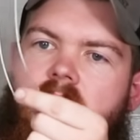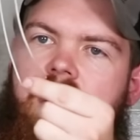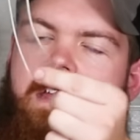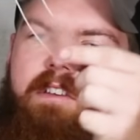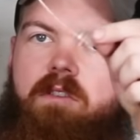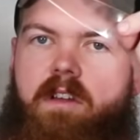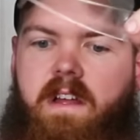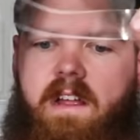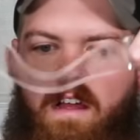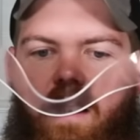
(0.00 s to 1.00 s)
And
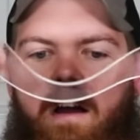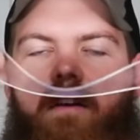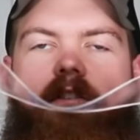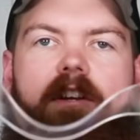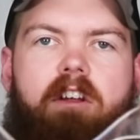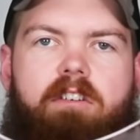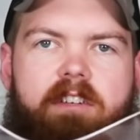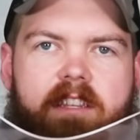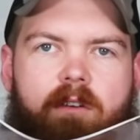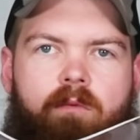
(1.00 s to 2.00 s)
I already
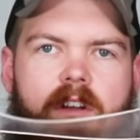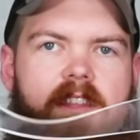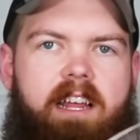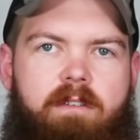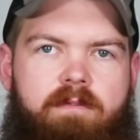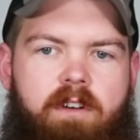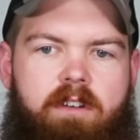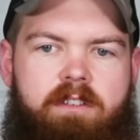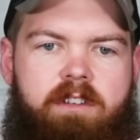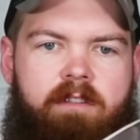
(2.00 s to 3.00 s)
noticed that one of the
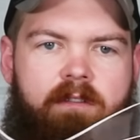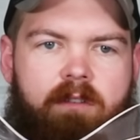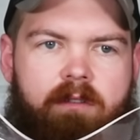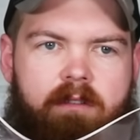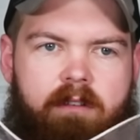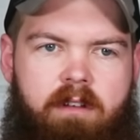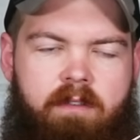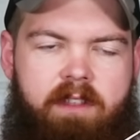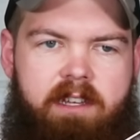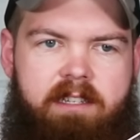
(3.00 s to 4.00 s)
downfalls of
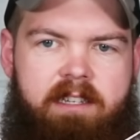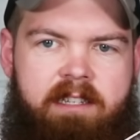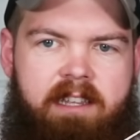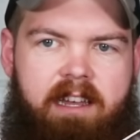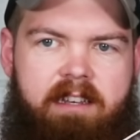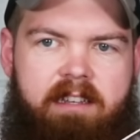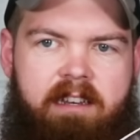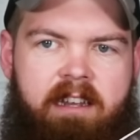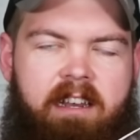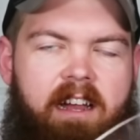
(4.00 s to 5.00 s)
of this is that
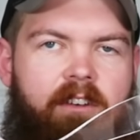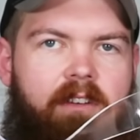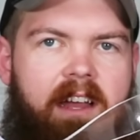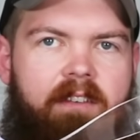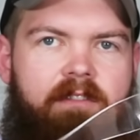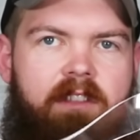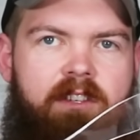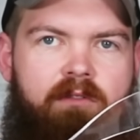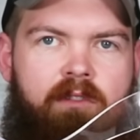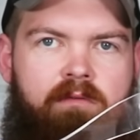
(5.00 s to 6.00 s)
it, I don't have
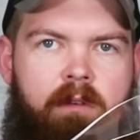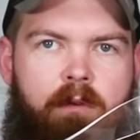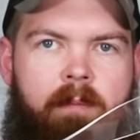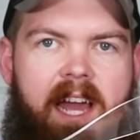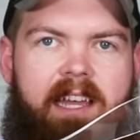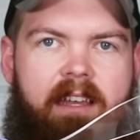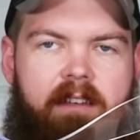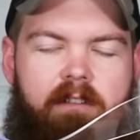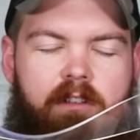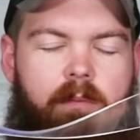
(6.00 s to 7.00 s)
this the rubber
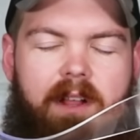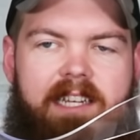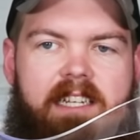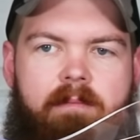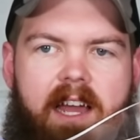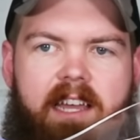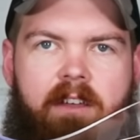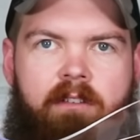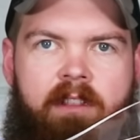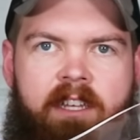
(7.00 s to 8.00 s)
backing or the plastic
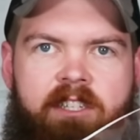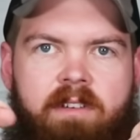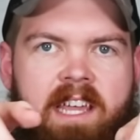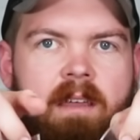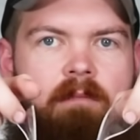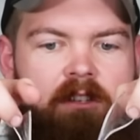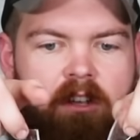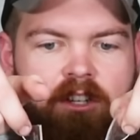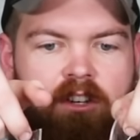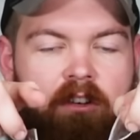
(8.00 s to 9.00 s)
backing on this, so I can't
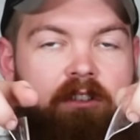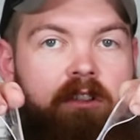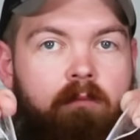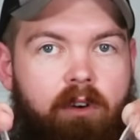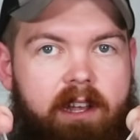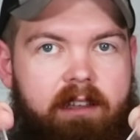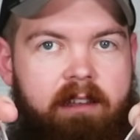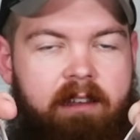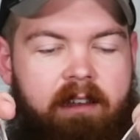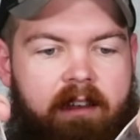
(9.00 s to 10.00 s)
massage it onto the
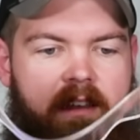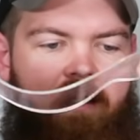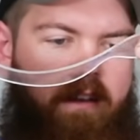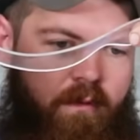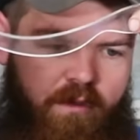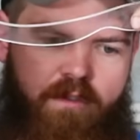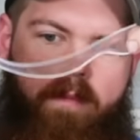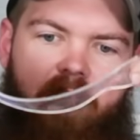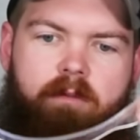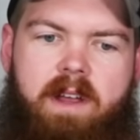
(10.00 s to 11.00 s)
brick, which
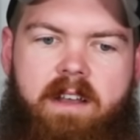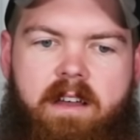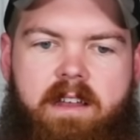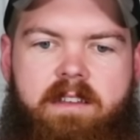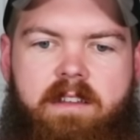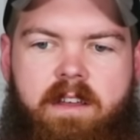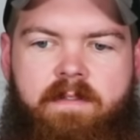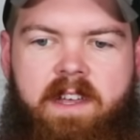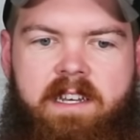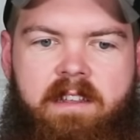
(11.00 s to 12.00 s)
may or may not
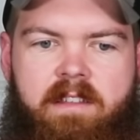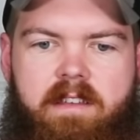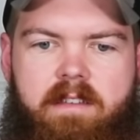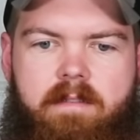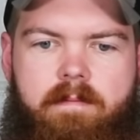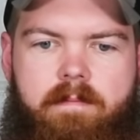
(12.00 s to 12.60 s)
affect anything.